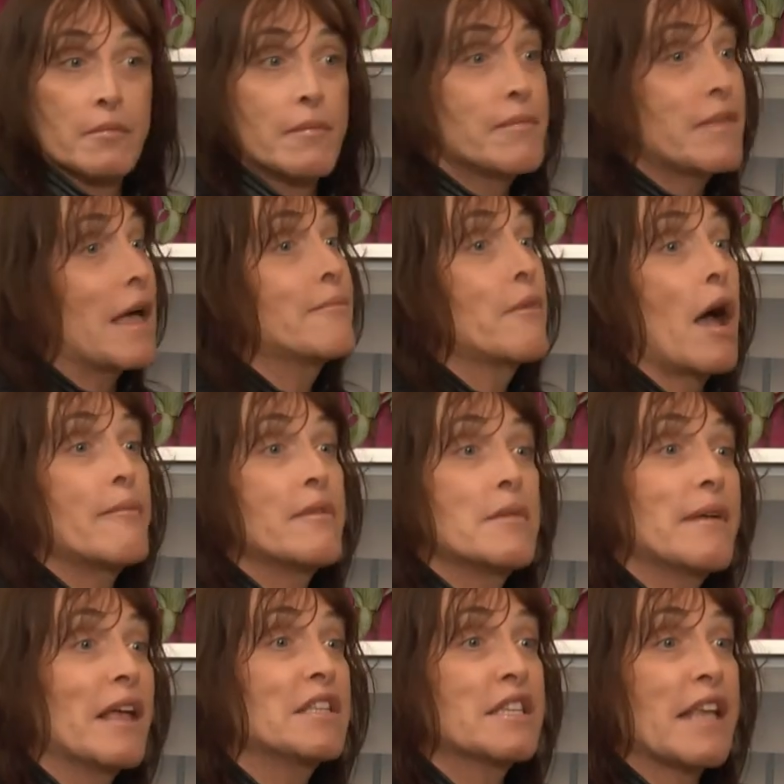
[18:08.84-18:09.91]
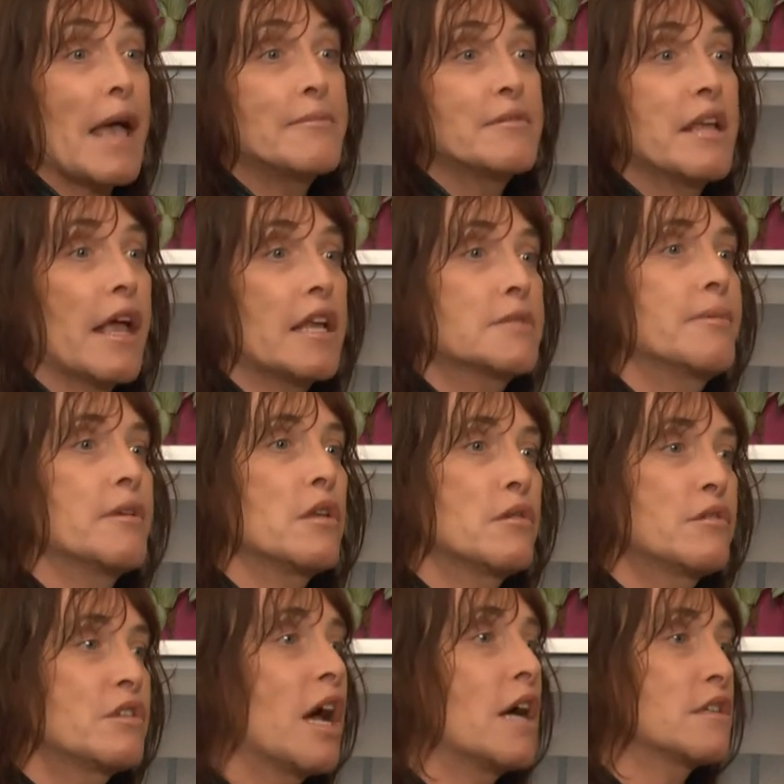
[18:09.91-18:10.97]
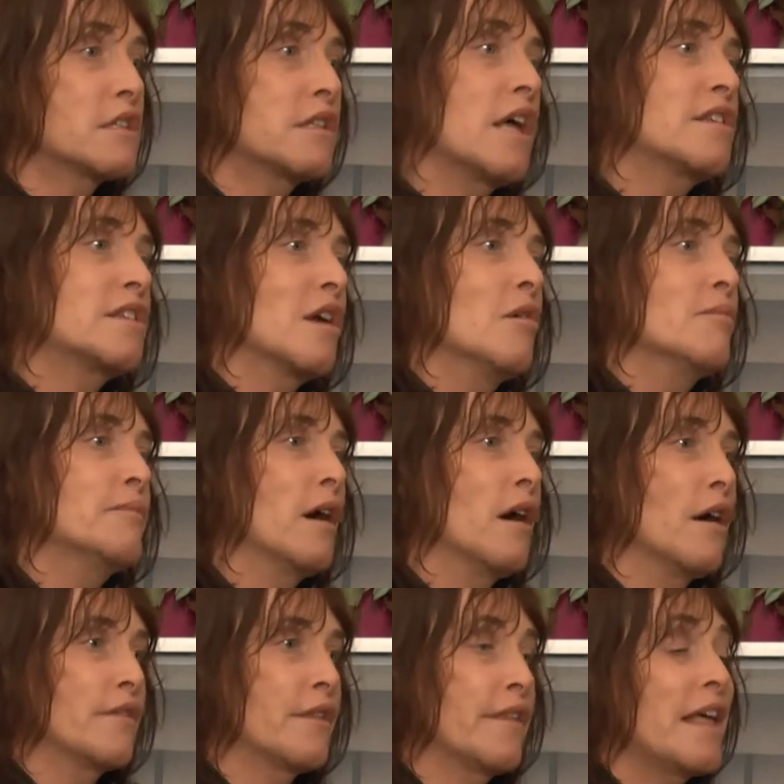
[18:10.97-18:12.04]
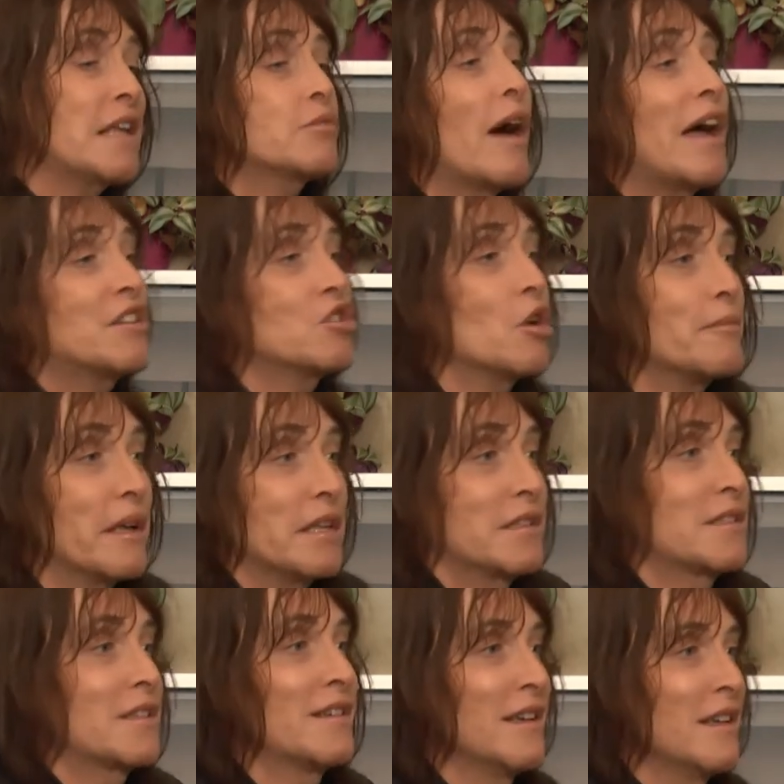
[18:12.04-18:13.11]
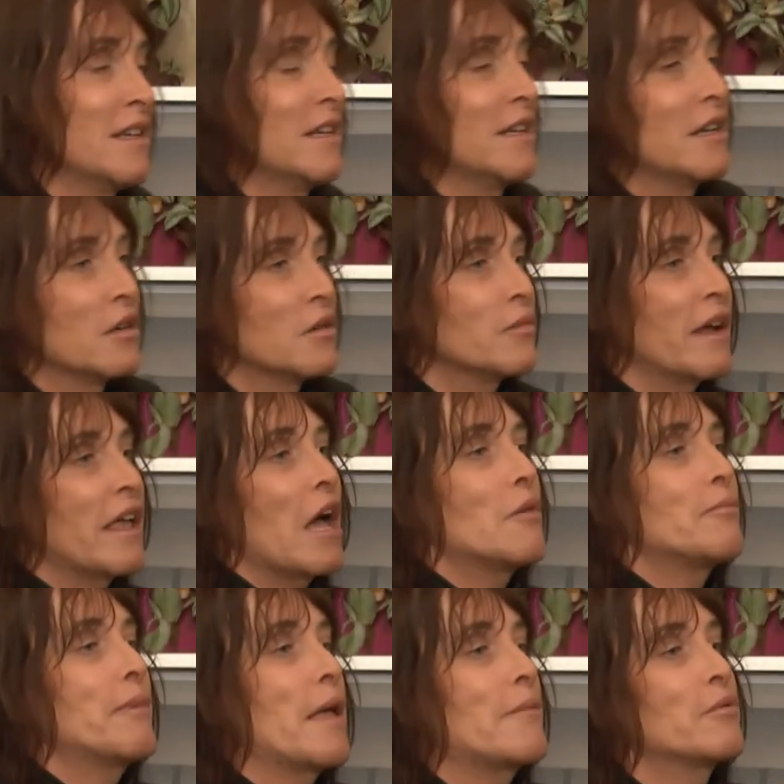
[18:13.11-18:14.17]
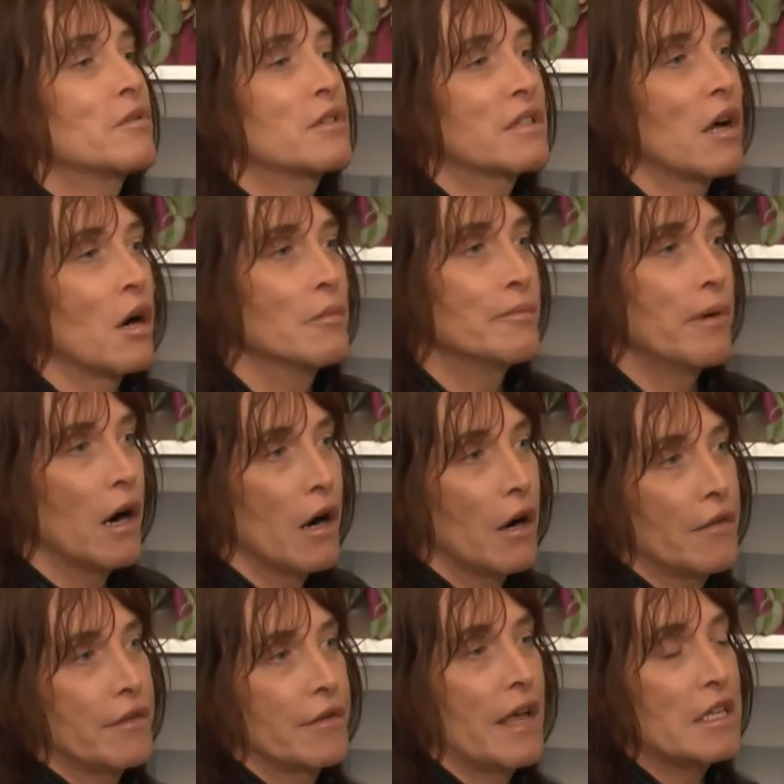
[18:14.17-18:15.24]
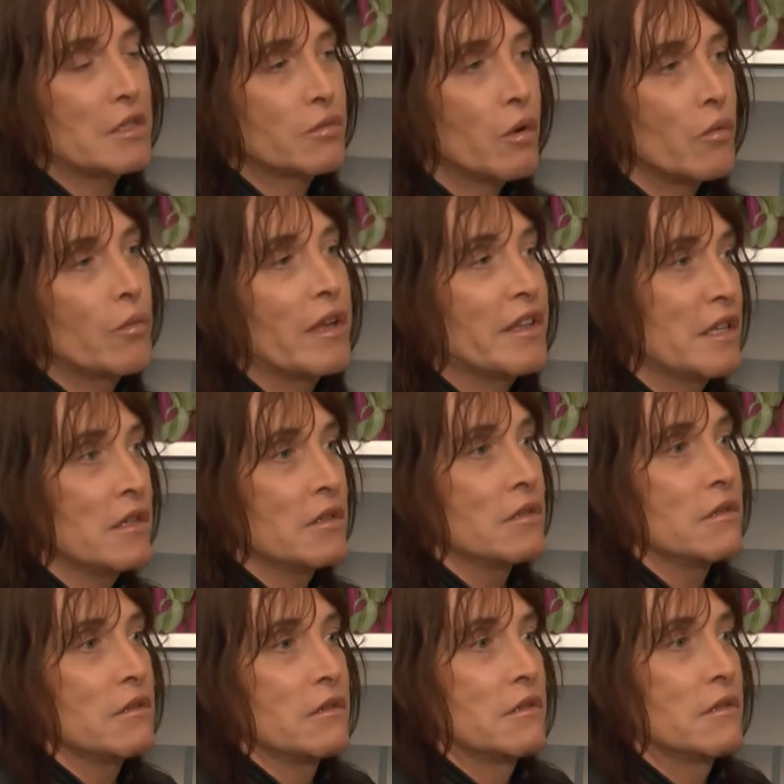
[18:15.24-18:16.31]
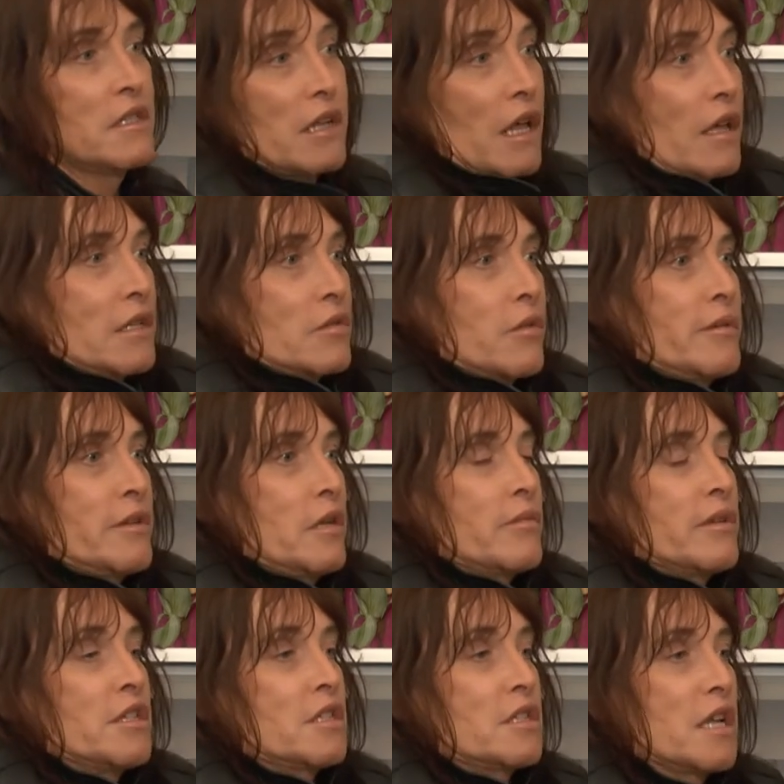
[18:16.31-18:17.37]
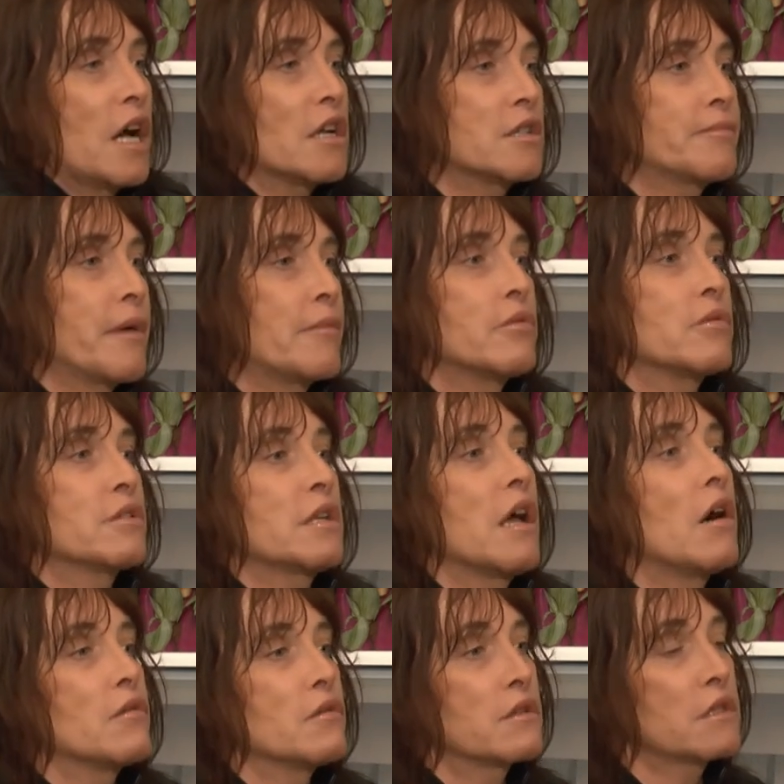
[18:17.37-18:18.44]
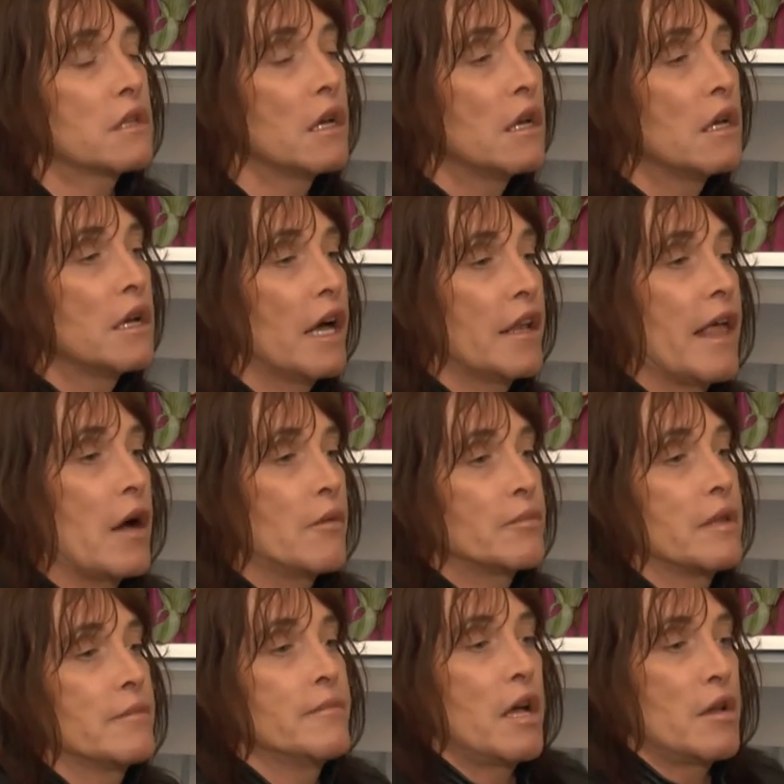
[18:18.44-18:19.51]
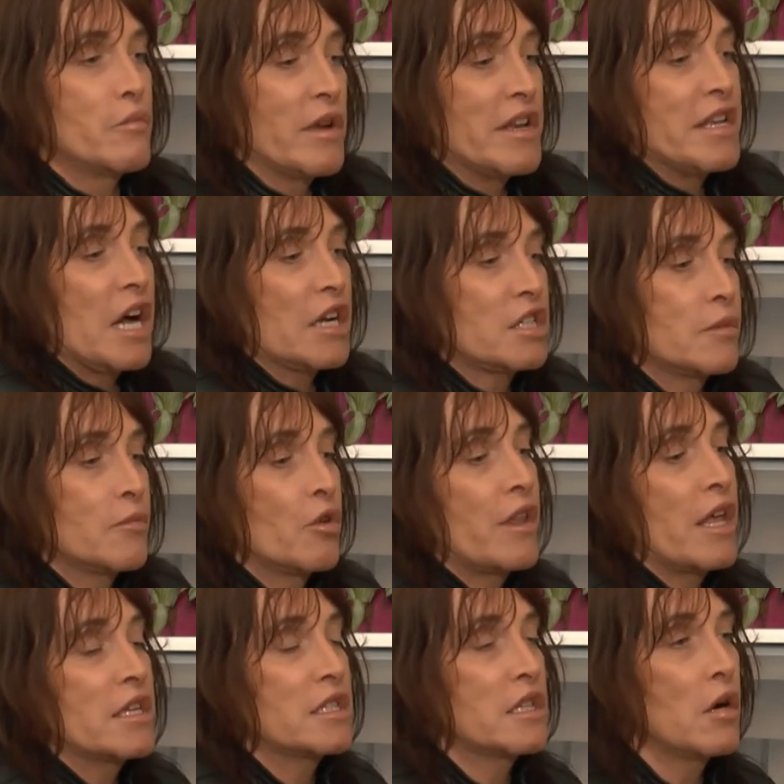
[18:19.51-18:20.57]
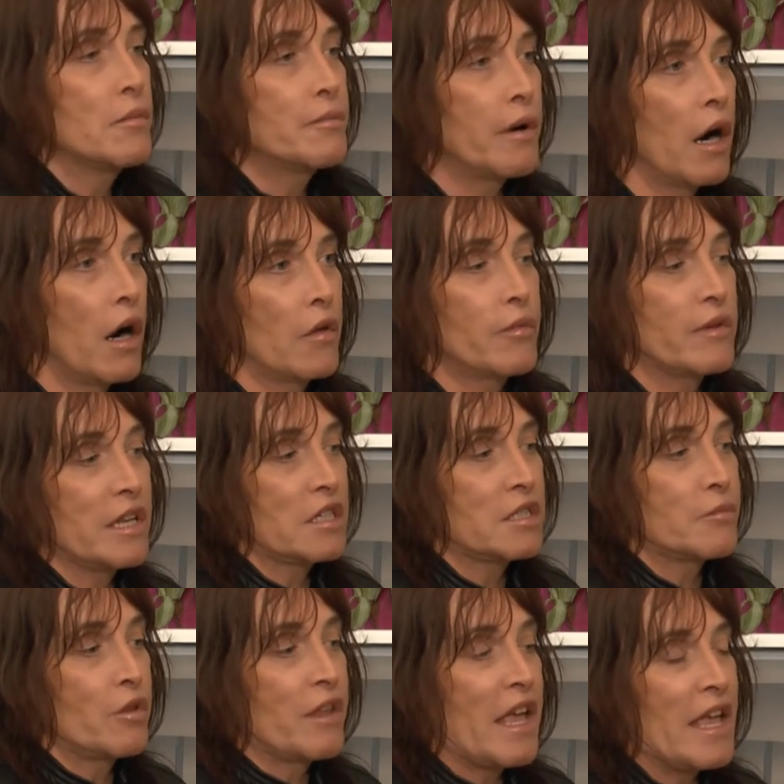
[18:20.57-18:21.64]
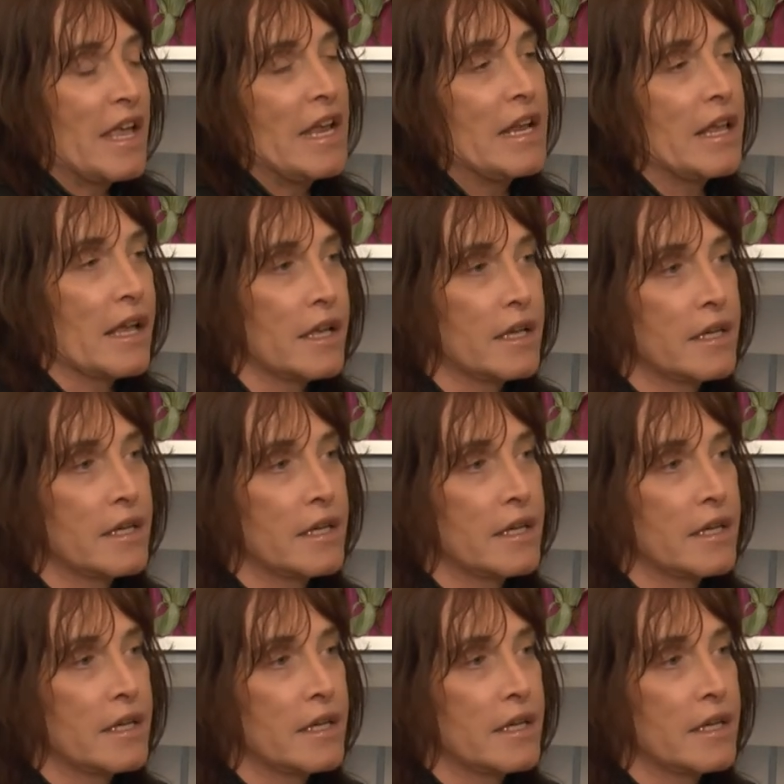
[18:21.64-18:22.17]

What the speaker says: They might be the biggest skeptics, but you touch their soul path. And that's what our job is. We help people's soul path. That's what we do, isn't it? That's what we do. We just touch people's souls and help them. We nudge them on their soul path. We nudge them on their healing.